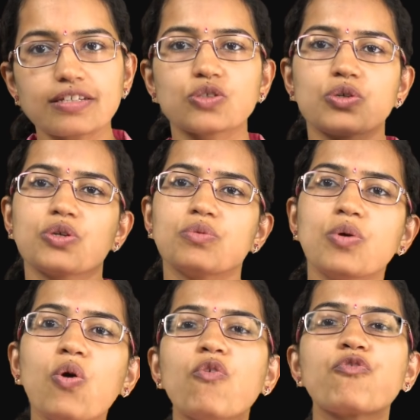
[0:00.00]
So you
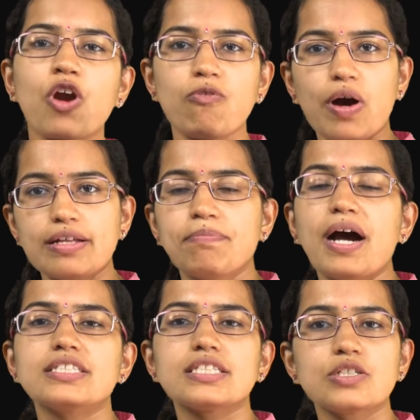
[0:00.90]
move from one
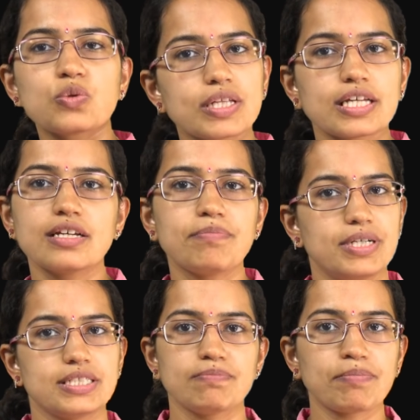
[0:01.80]
parcel to another
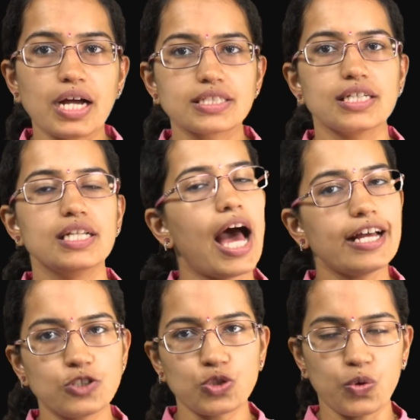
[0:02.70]
parcel
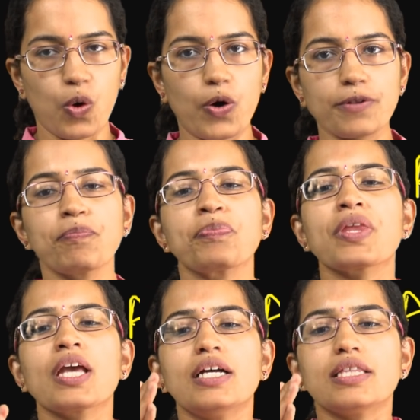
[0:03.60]
and so on.
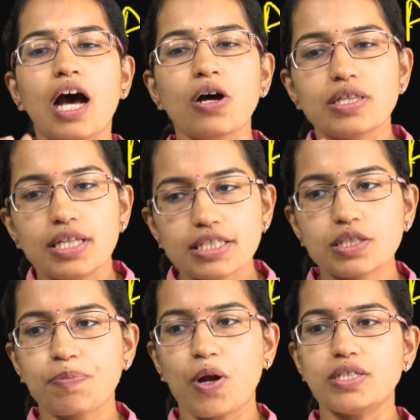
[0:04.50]
Now
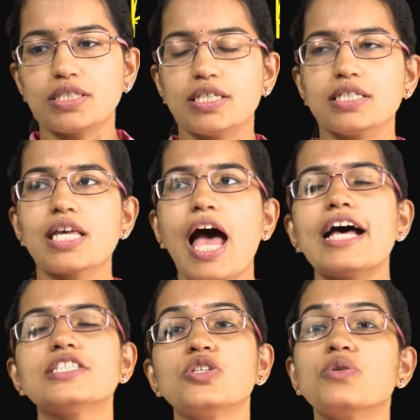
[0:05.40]
this process
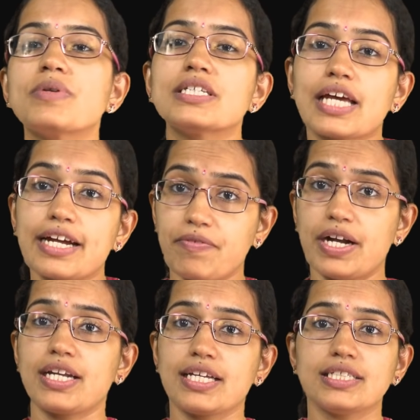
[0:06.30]
has numerous
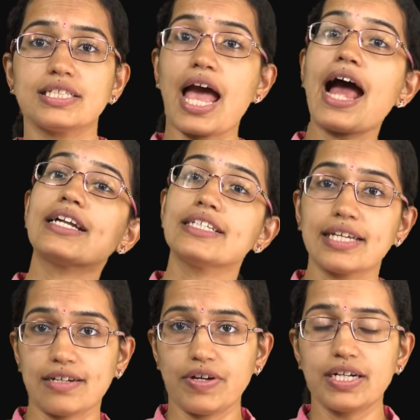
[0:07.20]
advantages and
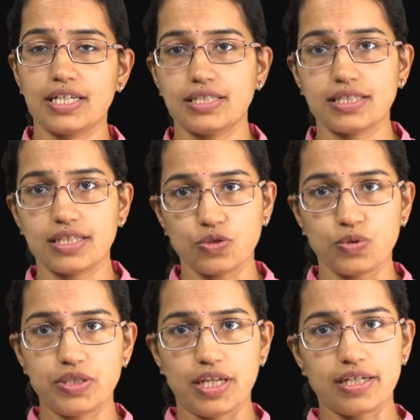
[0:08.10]
disadvantages
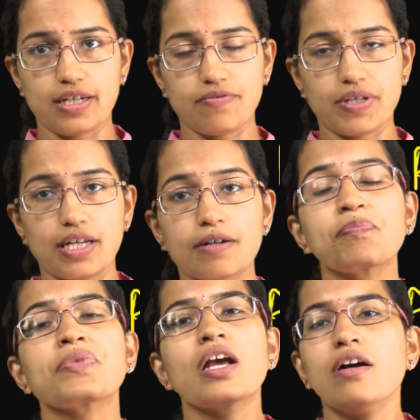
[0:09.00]
associated with it.
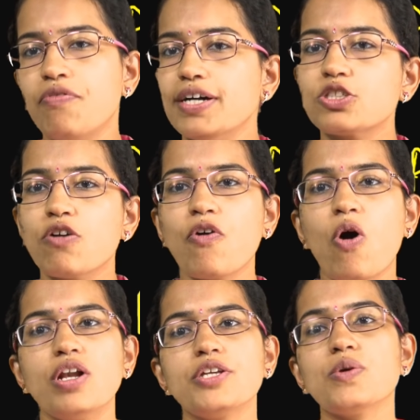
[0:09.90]
First of
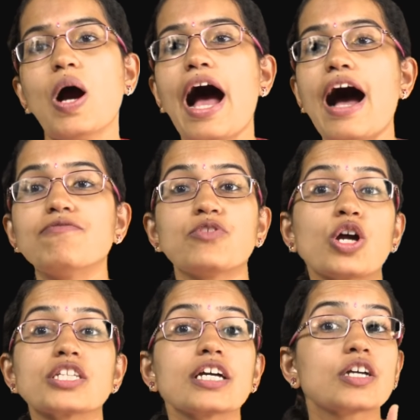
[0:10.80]
all, you have
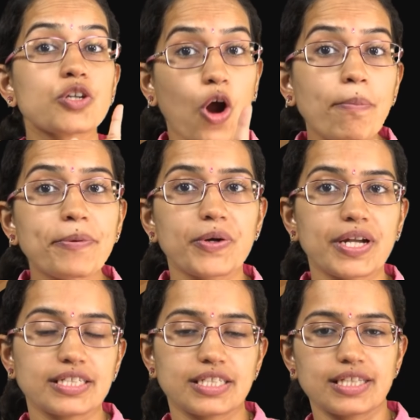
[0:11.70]
not the crop
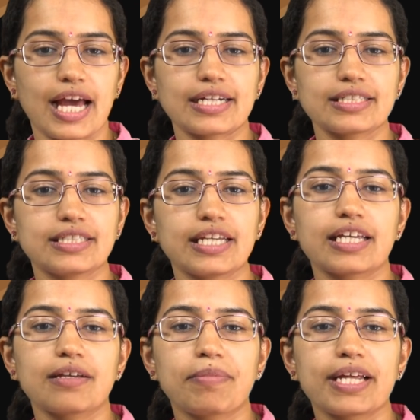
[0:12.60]
rotation that is
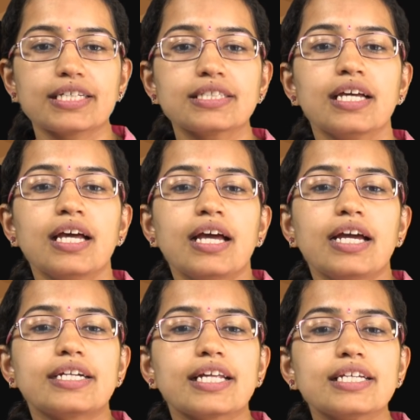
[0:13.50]
taking place.
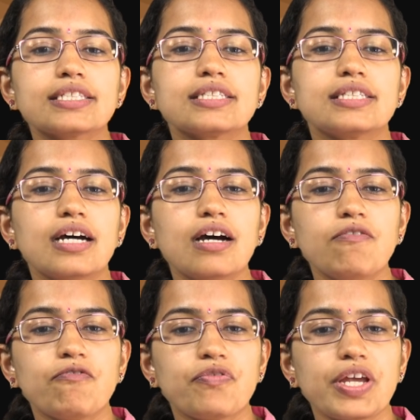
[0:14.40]
It is the
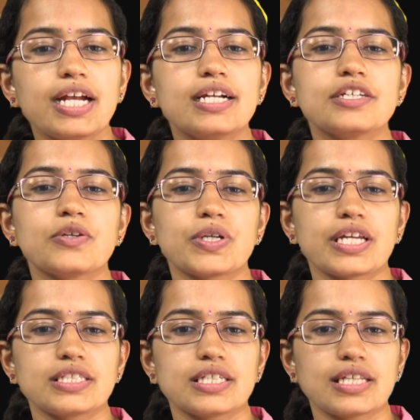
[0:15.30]
field
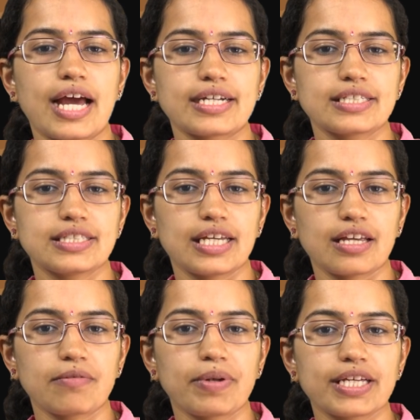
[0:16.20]
rotation that is
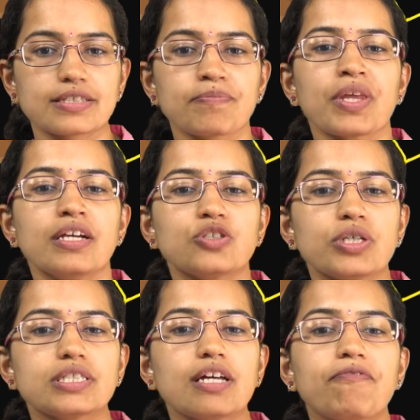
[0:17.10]
taking place. So
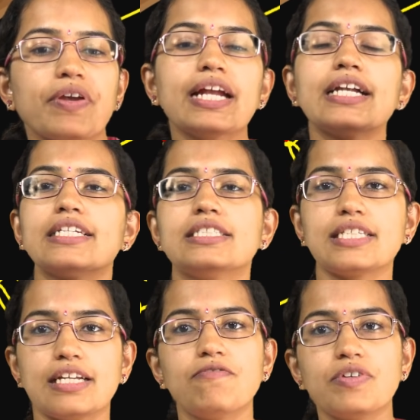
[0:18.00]
it's the field
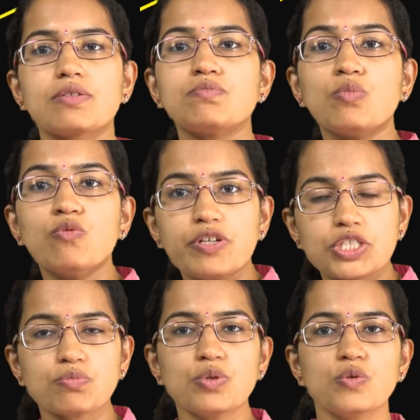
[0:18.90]
itself
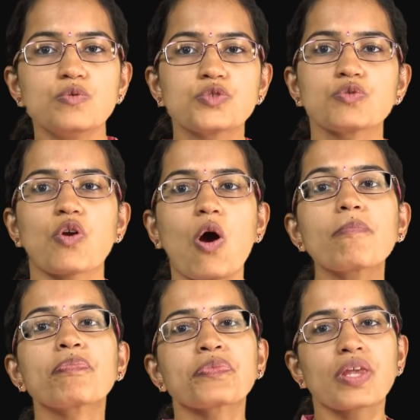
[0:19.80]
which moves from
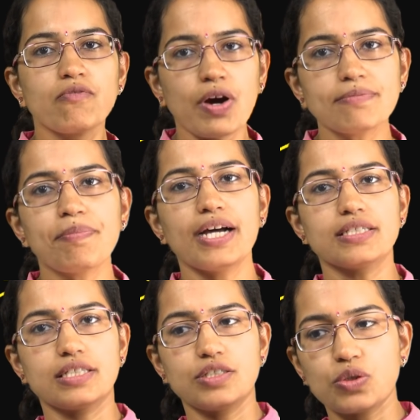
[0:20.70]
one
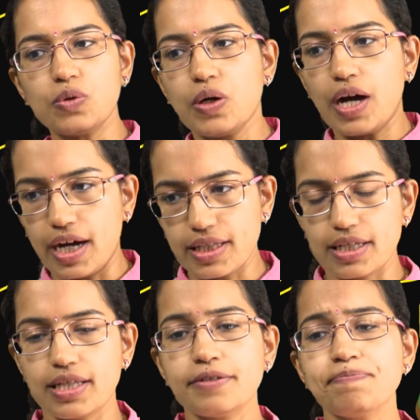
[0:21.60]
parcel to
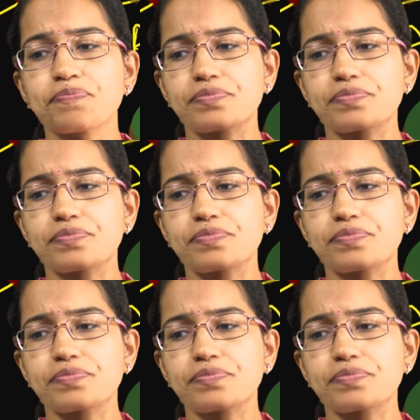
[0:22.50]
another.